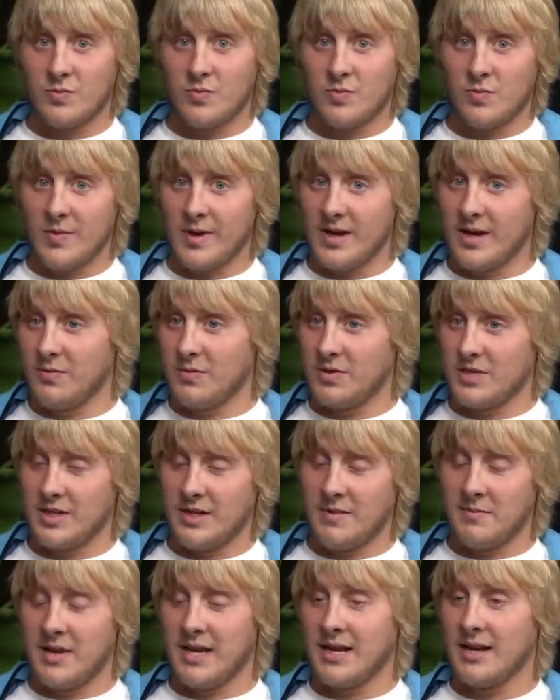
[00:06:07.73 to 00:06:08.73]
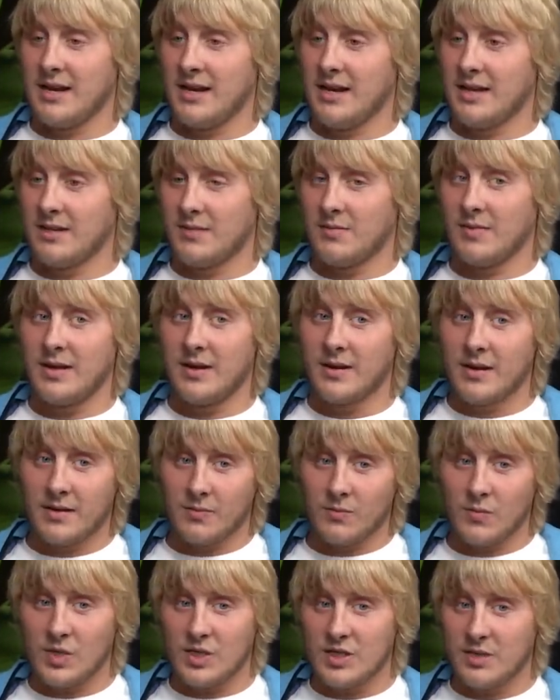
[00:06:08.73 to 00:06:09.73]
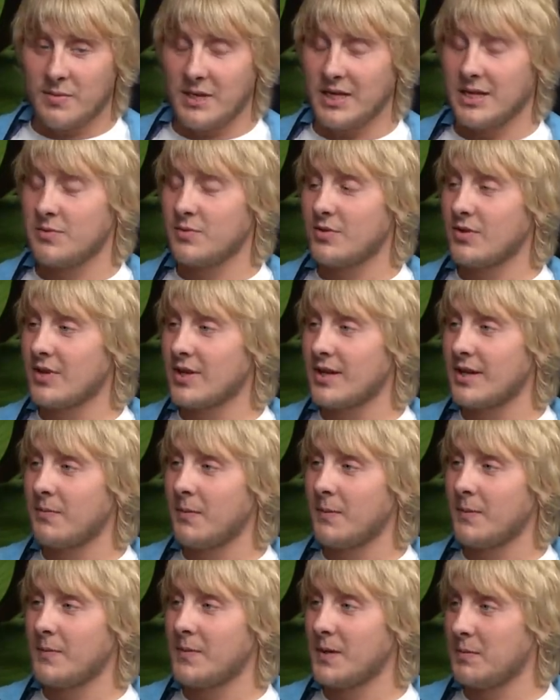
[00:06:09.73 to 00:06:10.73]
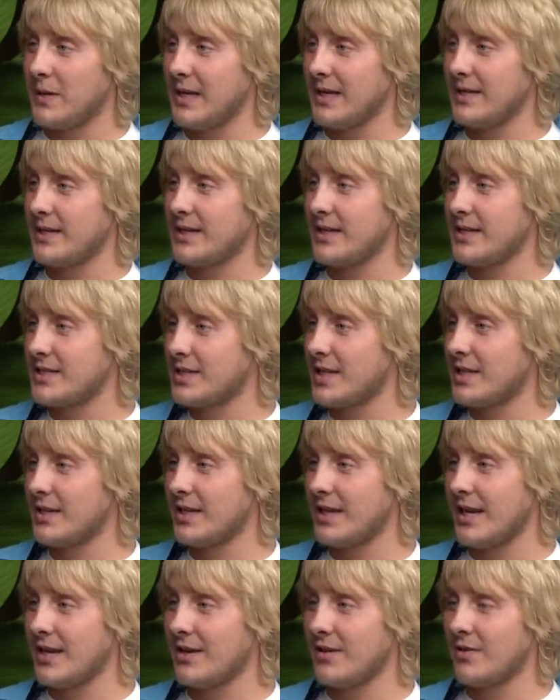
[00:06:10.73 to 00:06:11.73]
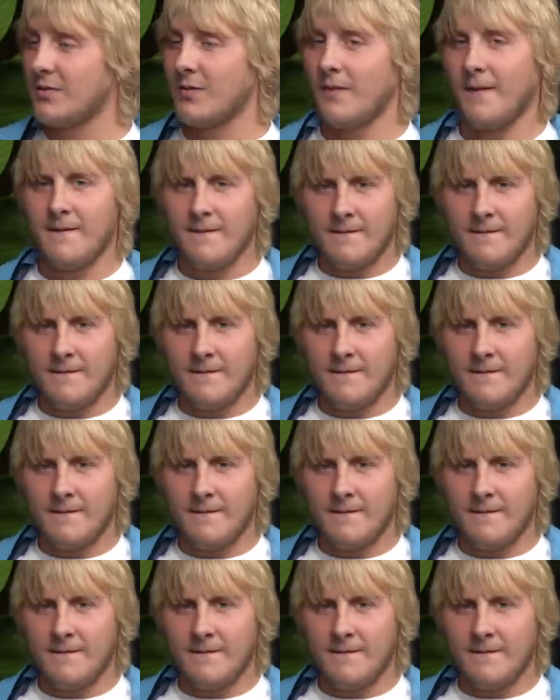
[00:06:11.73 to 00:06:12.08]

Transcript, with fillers: when I was in America, lad, I went and watched the baseball game, the Padres, San Diego.